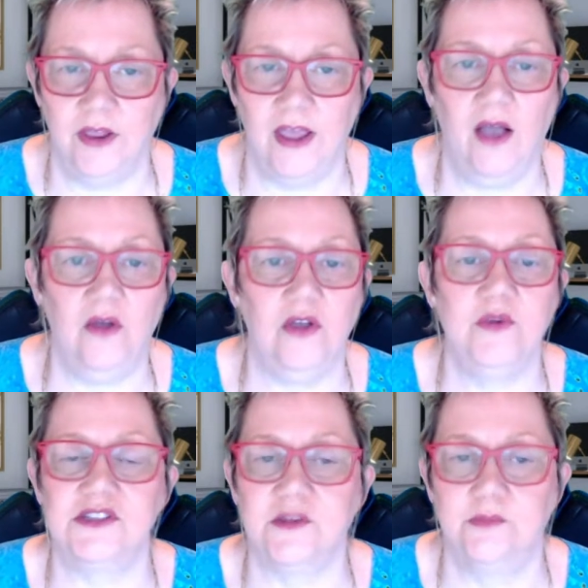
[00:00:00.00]
How can we
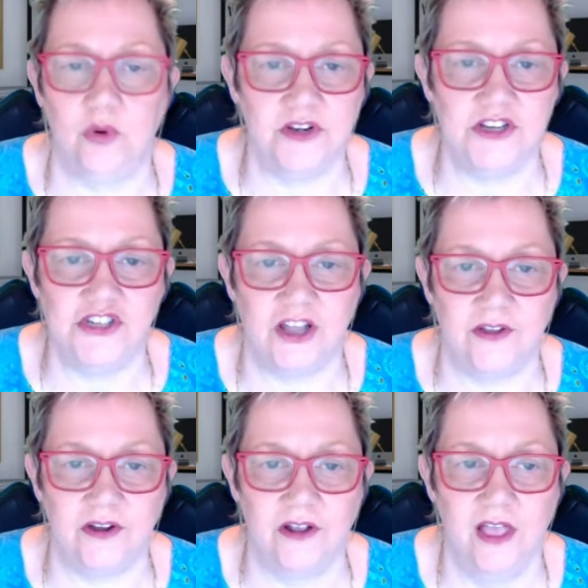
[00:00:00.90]
support each
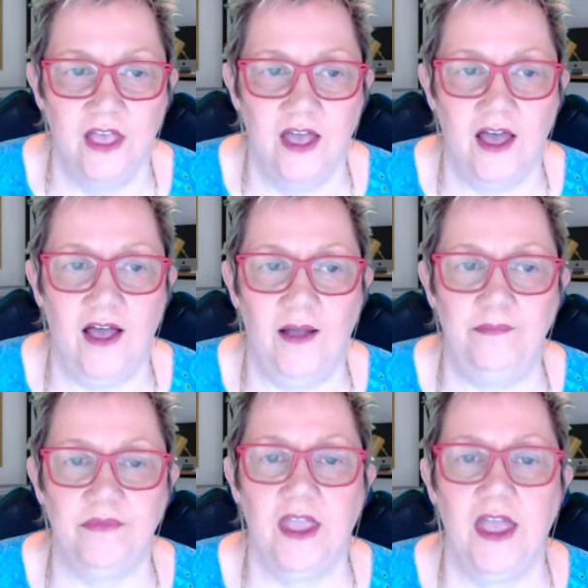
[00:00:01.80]
other?
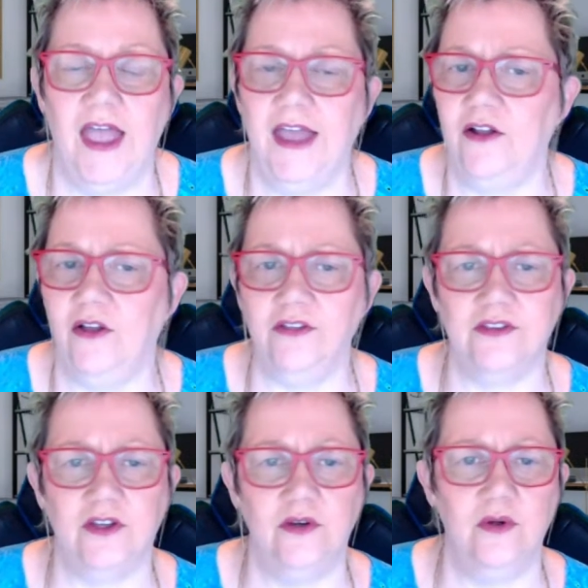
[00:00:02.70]
And
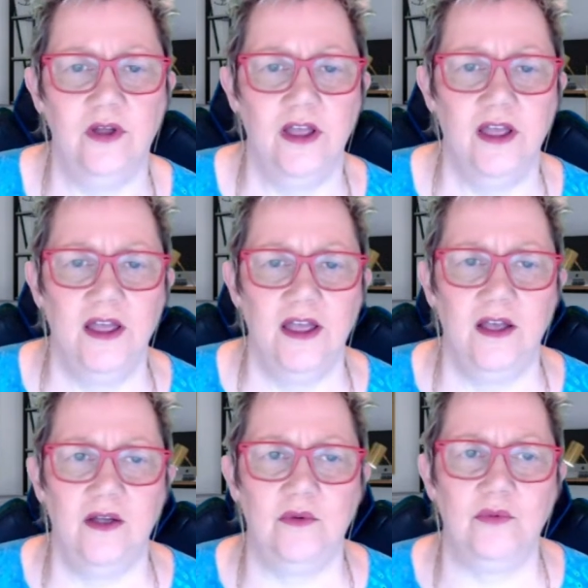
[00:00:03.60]
also,
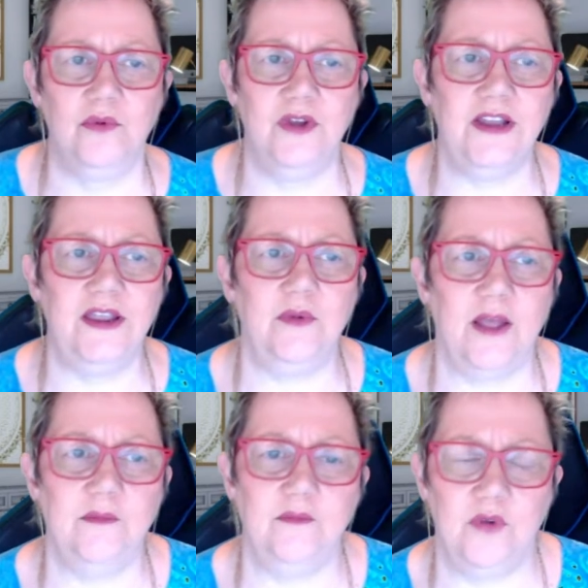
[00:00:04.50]
really, when
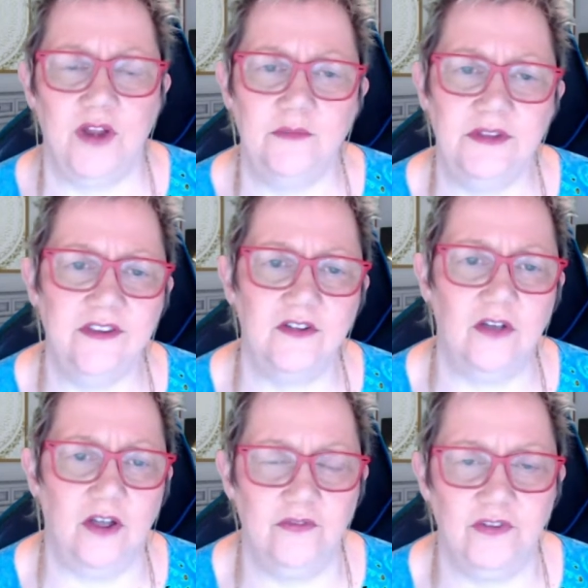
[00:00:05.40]
I'm listening to
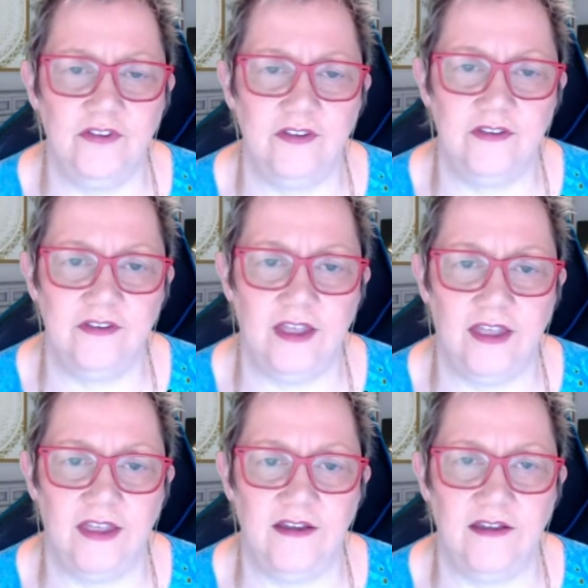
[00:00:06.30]
conferences
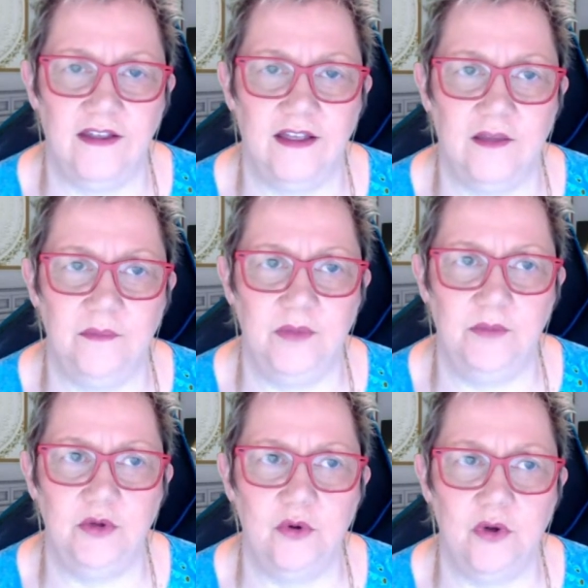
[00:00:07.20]
and
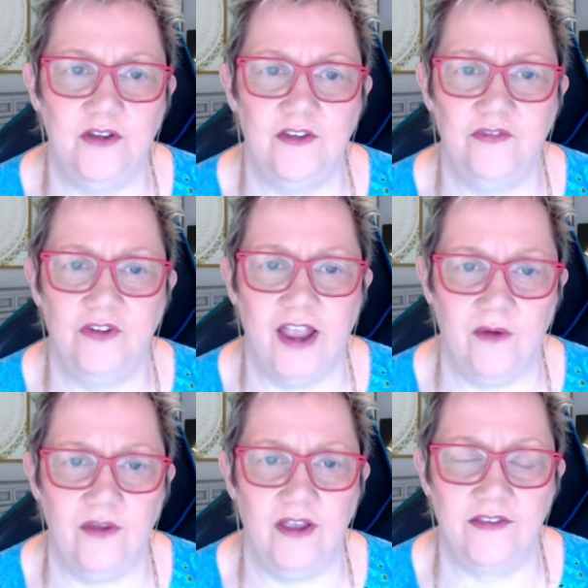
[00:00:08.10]
people who are in different
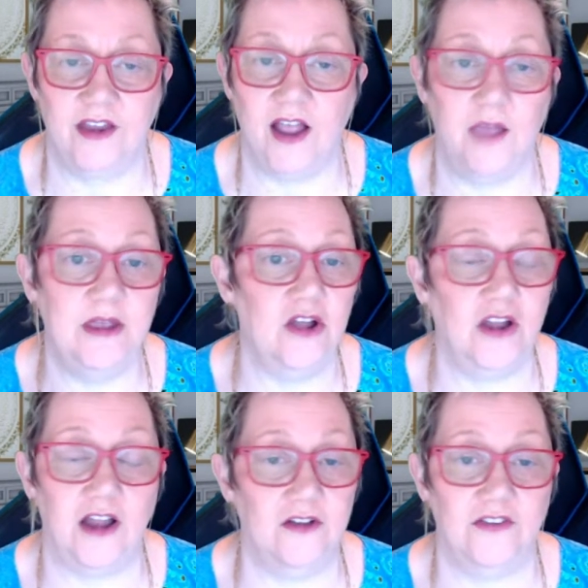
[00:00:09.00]
areas that I may
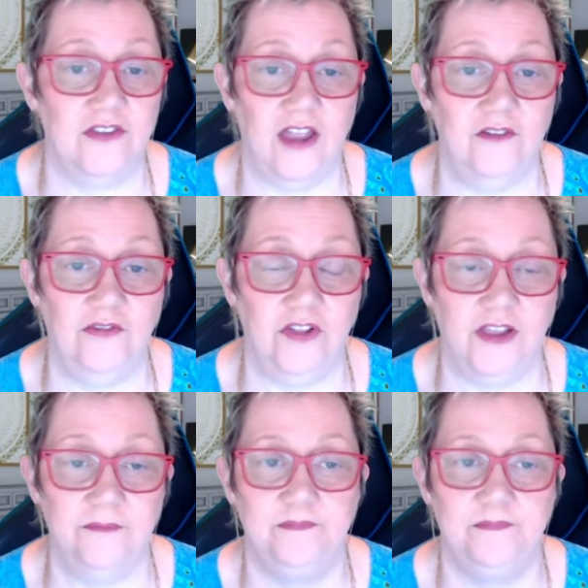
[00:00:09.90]
not understand fully,